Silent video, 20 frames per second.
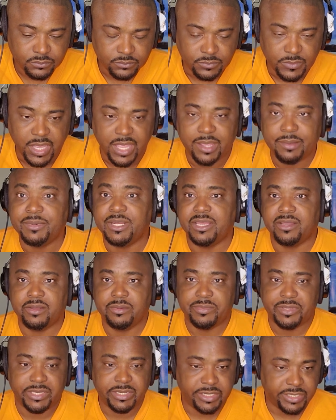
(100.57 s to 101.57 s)
Nah, I'm not
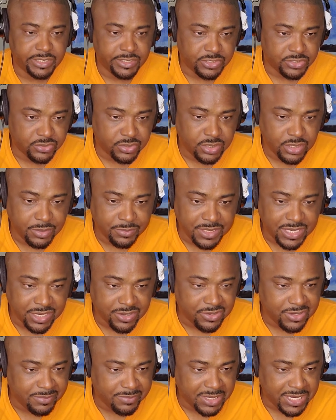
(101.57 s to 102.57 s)
gonna be able to enjoy. I'm not
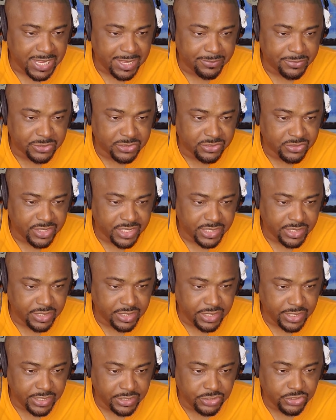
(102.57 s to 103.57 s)
gonna be able to
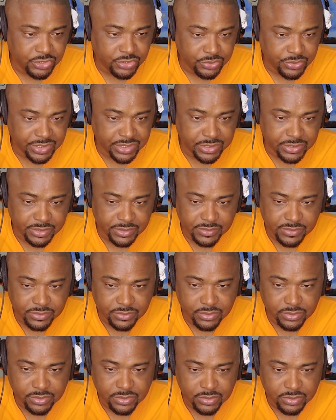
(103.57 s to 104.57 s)
enjoy this.
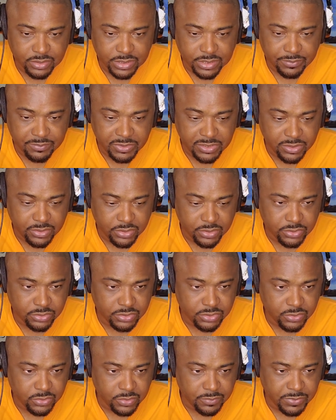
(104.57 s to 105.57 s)
So let me go
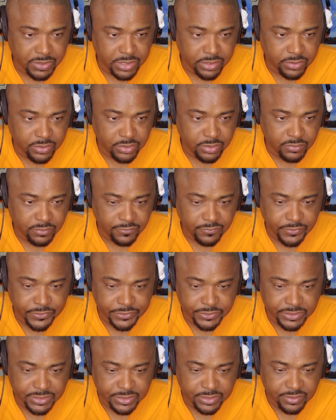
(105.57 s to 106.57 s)
to a better
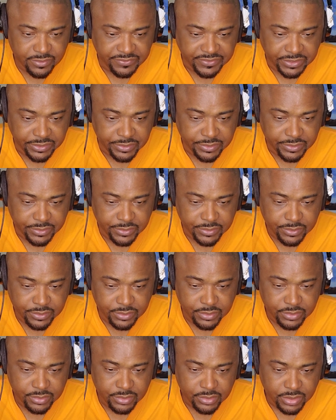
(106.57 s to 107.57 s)
version of it.
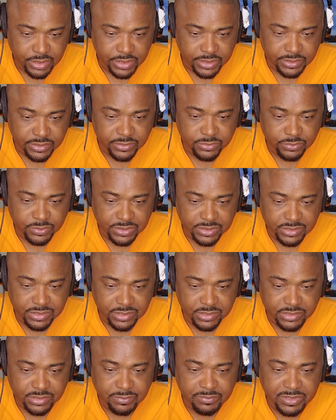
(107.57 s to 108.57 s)
This one
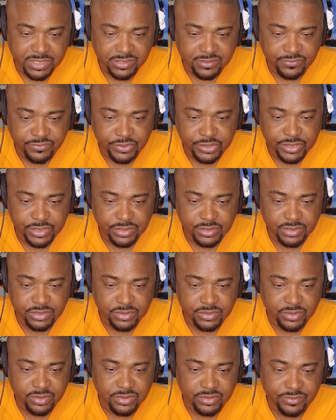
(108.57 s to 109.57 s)
says the best footage.
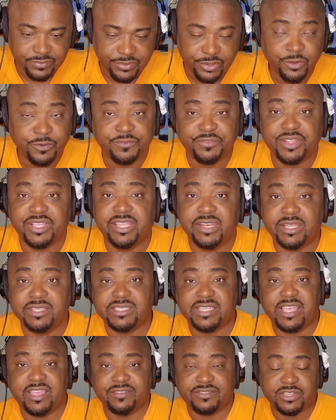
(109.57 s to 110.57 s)
So hopefully it
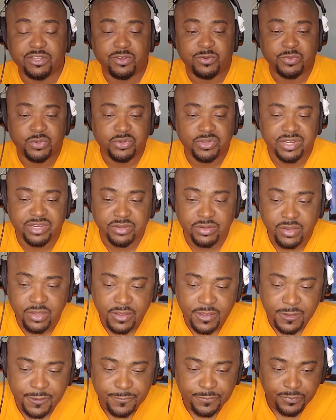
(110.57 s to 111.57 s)
doesn't have terrible audio. All
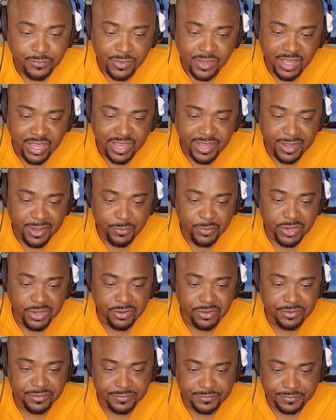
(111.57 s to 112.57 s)
right, here we
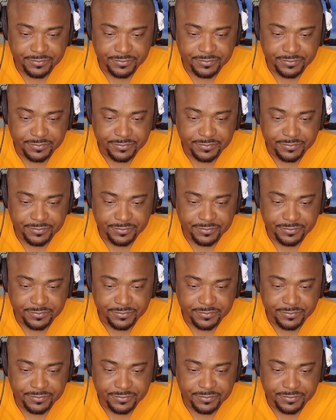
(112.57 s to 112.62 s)
go.